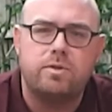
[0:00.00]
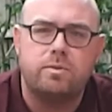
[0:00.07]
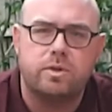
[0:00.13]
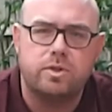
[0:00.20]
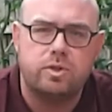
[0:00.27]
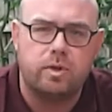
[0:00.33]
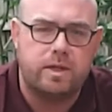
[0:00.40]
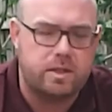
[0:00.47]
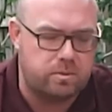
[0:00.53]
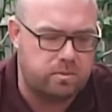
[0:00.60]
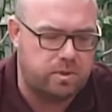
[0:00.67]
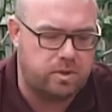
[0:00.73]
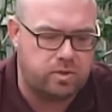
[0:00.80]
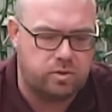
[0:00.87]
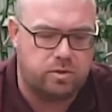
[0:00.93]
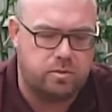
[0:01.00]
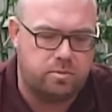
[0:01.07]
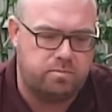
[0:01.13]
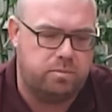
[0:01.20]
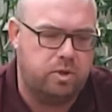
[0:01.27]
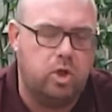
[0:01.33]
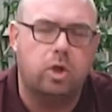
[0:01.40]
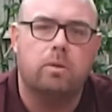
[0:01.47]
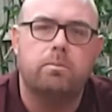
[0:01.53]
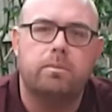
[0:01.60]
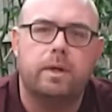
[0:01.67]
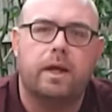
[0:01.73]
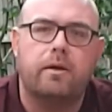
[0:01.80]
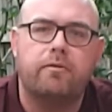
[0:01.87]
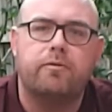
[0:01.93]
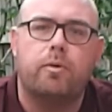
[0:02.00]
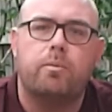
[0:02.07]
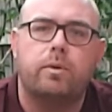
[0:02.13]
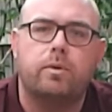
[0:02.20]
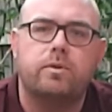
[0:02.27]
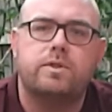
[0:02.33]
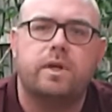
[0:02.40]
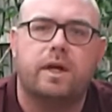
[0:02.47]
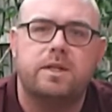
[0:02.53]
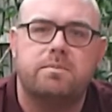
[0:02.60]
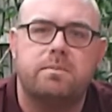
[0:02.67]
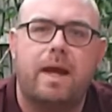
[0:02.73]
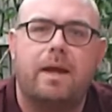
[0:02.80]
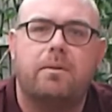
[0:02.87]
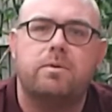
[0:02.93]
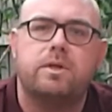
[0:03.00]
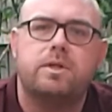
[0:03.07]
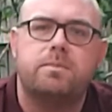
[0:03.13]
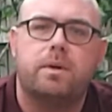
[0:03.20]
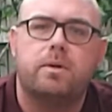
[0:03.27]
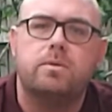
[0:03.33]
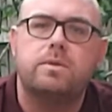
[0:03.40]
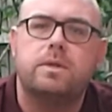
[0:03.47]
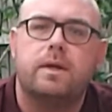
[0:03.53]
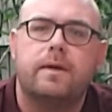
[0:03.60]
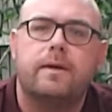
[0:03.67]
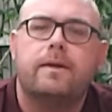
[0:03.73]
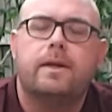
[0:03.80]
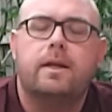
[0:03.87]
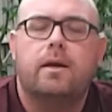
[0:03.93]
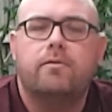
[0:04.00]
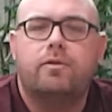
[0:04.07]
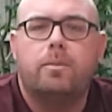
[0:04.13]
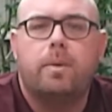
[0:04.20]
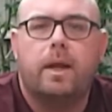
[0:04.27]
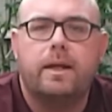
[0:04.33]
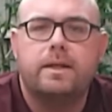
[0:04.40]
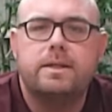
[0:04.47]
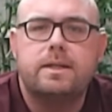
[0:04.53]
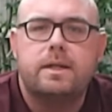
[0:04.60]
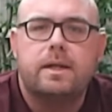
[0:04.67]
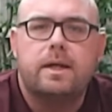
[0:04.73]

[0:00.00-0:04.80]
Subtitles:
You want to end up with a sort of clump, like a football sized mound I suppose, of the plant.